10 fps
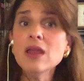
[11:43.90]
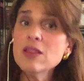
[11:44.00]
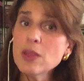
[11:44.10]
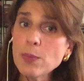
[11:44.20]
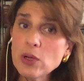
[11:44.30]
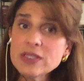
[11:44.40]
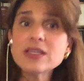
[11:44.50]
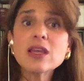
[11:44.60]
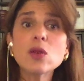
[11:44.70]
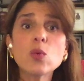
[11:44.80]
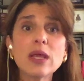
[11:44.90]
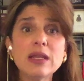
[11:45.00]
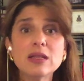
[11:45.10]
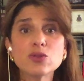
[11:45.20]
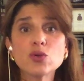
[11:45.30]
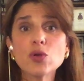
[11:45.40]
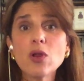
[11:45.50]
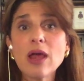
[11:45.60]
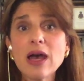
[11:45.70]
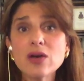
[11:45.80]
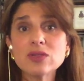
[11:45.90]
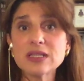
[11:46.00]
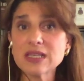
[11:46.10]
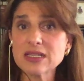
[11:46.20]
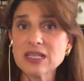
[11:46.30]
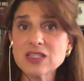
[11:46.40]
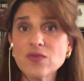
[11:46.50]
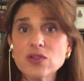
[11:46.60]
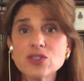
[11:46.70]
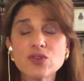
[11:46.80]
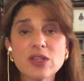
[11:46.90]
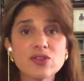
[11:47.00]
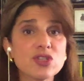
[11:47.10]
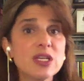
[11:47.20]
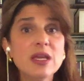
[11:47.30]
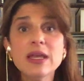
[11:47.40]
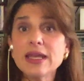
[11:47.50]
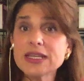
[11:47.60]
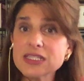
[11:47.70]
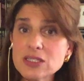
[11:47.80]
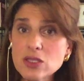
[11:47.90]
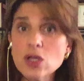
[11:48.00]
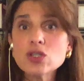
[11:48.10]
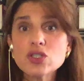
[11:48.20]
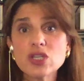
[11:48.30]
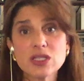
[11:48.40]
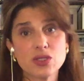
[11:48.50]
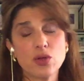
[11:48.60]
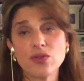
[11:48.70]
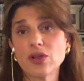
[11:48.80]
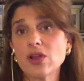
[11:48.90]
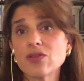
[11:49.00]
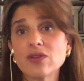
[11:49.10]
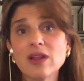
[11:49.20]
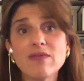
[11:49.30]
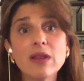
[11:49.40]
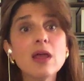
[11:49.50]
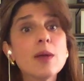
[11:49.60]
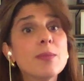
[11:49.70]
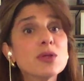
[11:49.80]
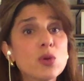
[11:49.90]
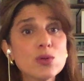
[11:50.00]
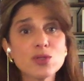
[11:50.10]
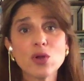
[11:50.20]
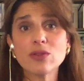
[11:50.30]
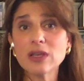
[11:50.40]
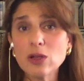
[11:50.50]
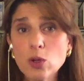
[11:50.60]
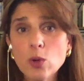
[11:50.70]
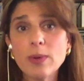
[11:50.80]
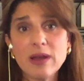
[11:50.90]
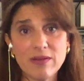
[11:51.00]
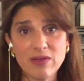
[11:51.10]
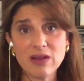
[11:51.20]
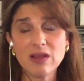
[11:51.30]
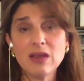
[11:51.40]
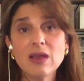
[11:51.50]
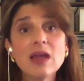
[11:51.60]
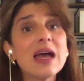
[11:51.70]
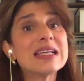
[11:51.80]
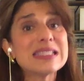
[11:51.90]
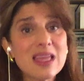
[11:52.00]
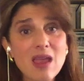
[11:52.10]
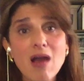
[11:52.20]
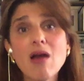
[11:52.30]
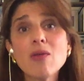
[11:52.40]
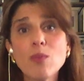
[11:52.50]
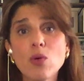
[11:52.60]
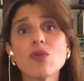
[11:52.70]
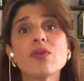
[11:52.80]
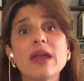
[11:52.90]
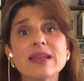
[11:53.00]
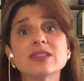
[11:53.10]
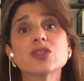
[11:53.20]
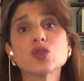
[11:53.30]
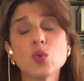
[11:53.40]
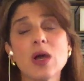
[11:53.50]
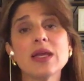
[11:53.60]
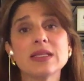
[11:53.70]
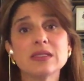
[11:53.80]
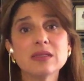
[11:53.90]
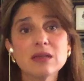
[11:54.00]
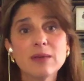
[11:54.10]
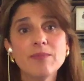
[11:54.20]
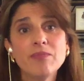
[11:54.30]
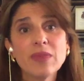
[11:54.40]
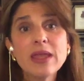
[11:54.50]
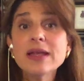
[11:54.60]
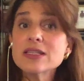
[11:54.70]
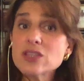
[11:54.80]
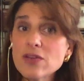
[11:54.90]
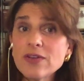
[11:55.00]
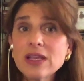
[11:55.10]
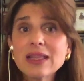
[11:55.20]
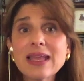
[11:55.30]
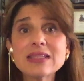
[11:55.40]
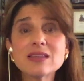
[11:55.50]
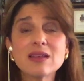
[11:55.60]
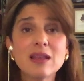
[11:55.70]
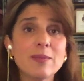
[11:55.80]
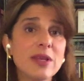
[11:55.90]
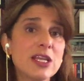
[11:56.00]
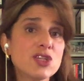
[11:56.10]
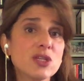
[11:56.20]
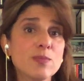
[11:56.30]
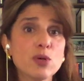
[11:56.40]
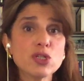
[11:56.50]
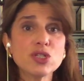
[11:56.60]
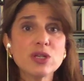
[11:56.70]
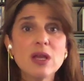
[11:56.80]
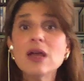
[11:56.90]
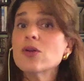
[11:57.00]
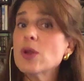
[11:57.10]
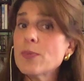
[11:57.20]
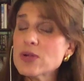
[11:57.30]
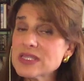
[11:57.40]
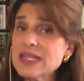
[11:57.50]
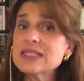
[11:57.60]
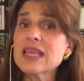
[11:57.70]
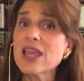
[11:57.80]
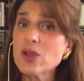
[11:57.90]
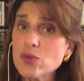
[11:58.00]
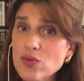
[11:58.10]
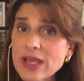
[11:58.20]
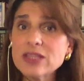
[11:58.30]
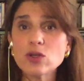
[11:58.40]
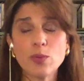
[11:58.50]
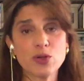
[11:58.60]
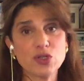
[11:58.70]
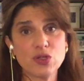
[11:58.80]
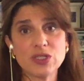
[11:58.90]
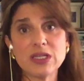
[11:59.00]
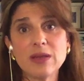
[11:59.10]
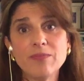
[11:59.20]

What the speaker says: The political will to roll out a successful strategy is not just on the country level, but also on the global level, as they are both intertwined. Cervical cancer elimination push represents a great opportunity.